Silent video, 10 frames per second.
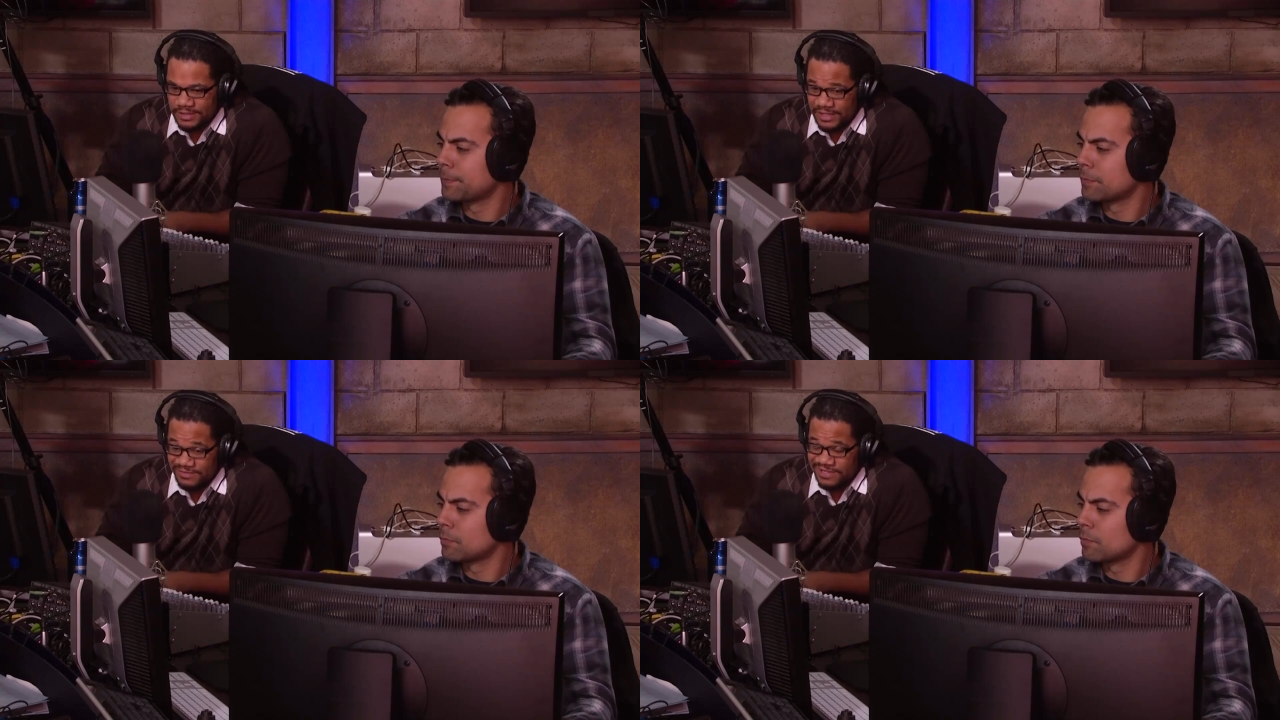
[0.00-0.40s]

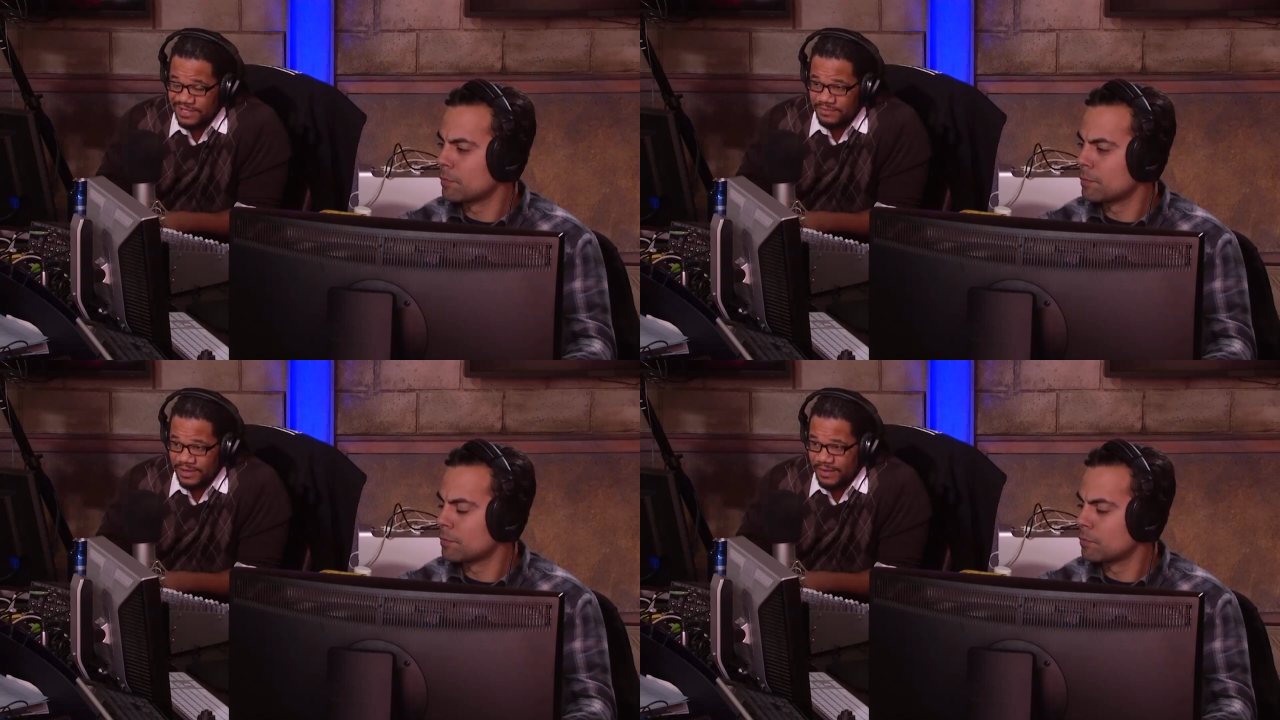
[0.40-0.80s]
Speaker 1: TMZ
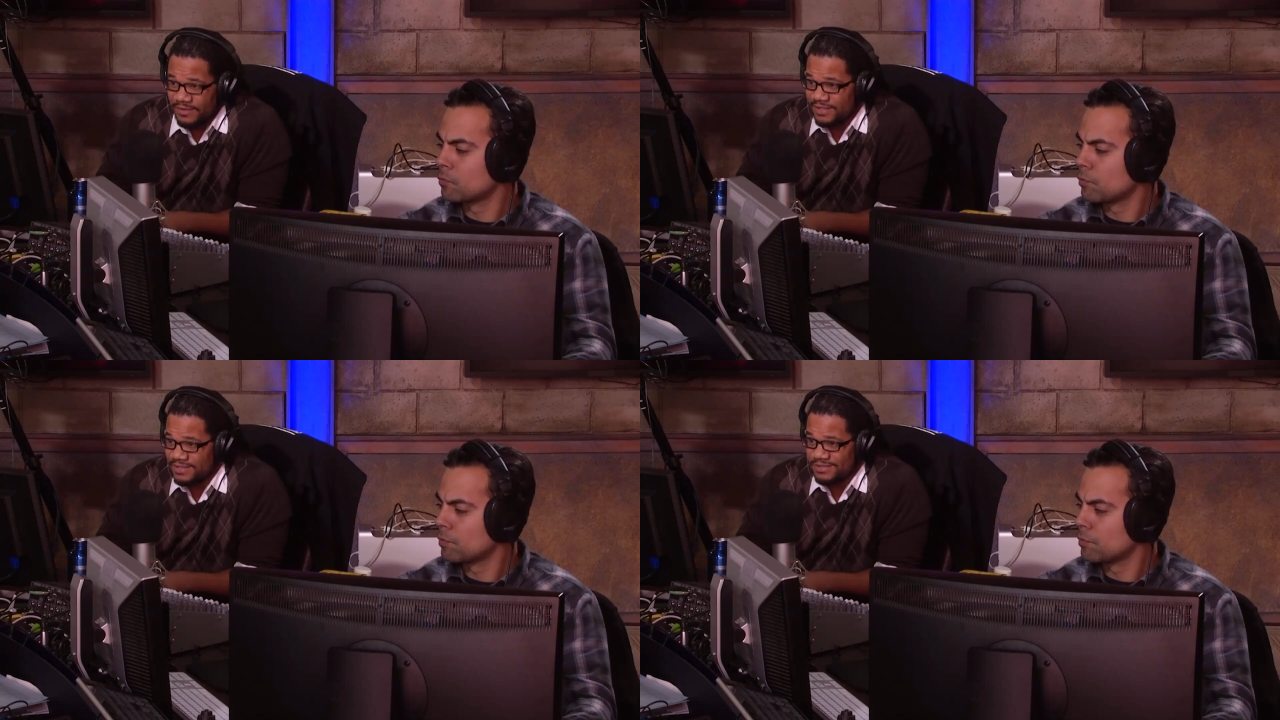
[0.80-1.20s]
didn't buy
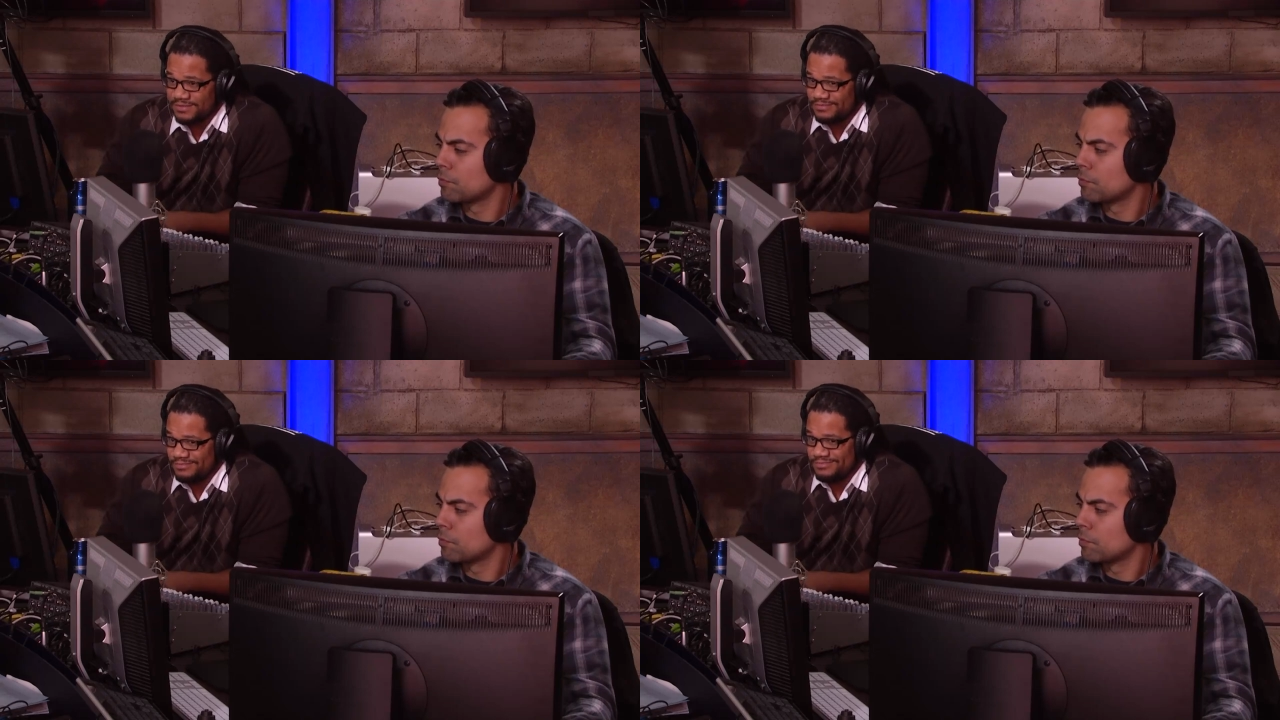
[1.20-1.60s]

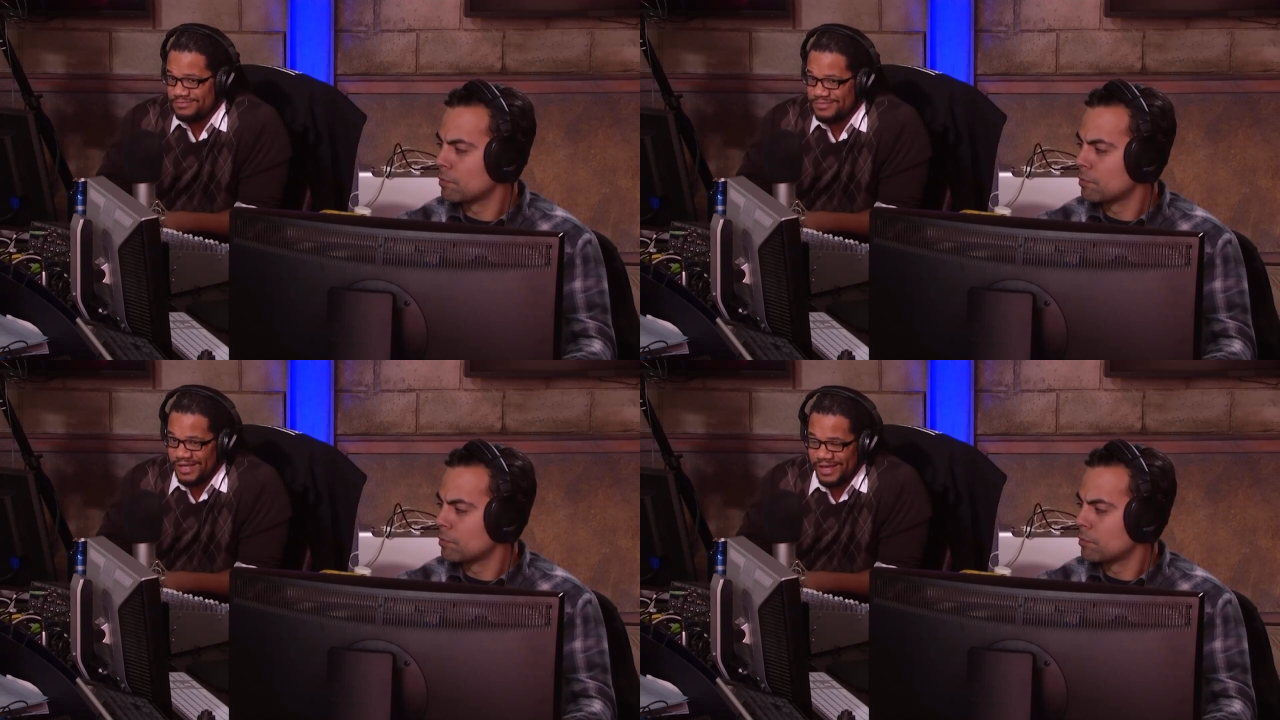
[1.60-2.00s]
because
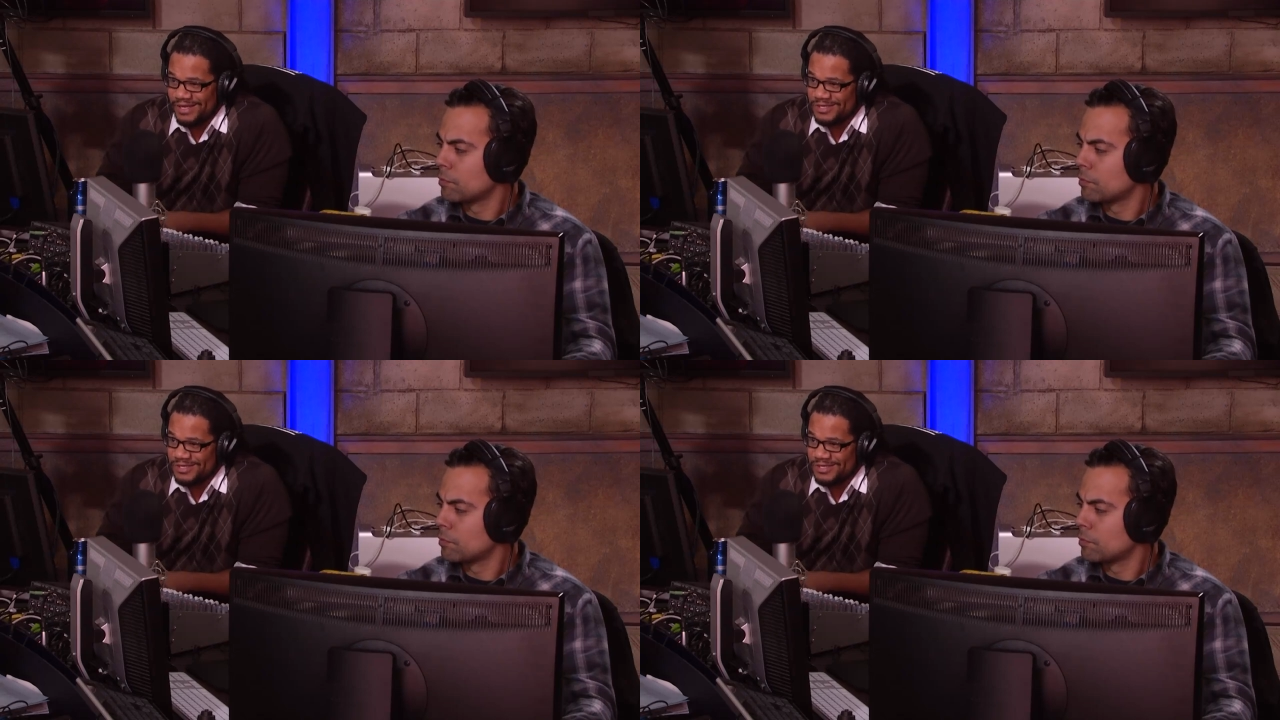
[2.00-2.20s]
they can't